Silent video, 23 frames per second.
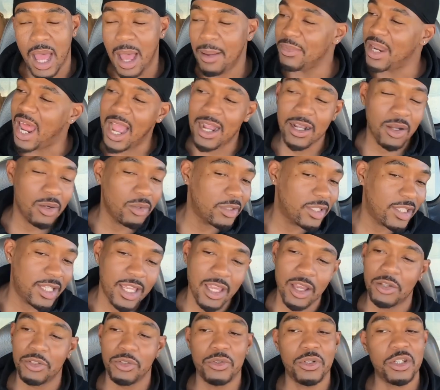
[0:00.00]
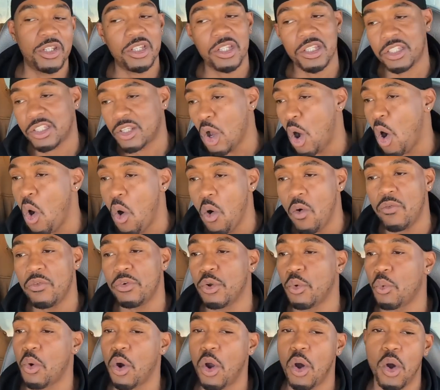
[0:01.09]
I'm not going to tell you to just go
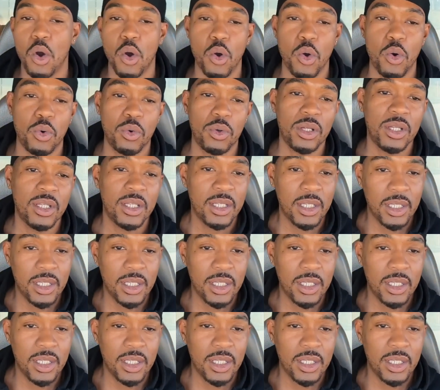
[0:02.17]
over the road,